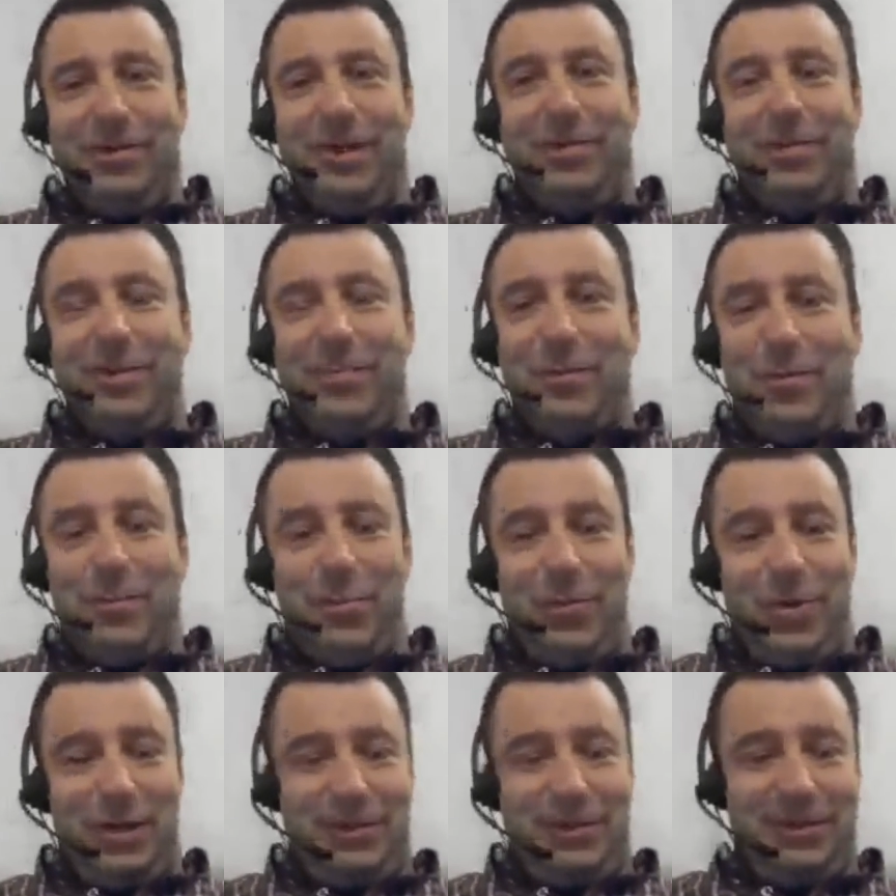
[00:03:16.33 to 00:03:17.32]
a bit more
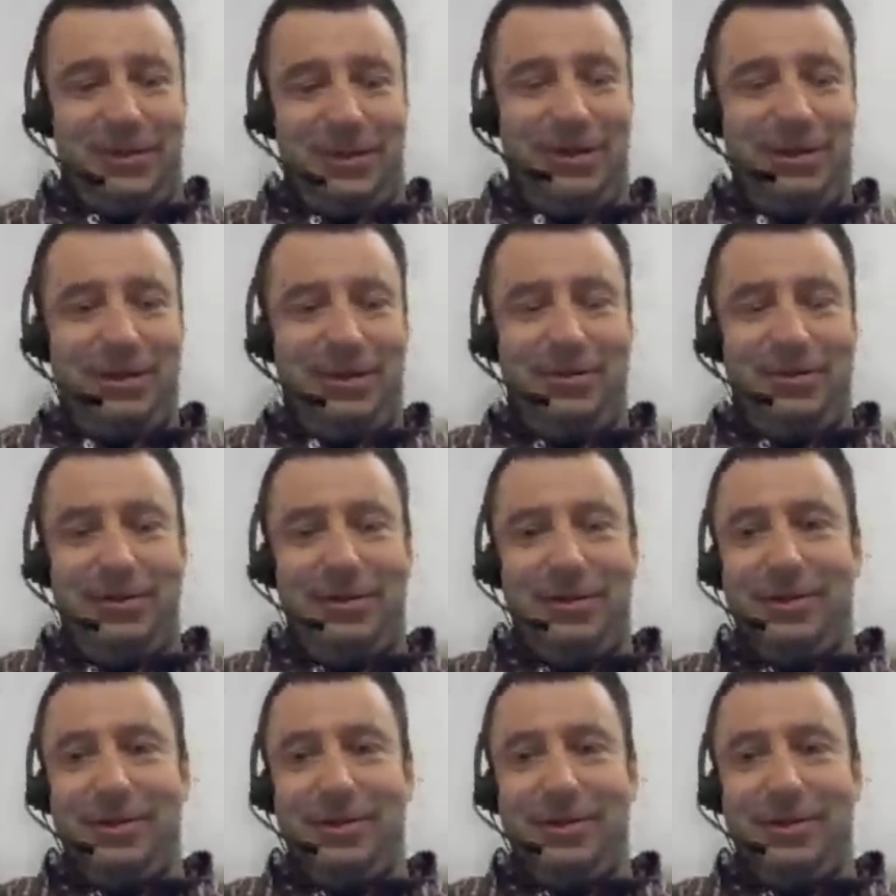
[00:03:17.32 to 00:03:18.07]
practical all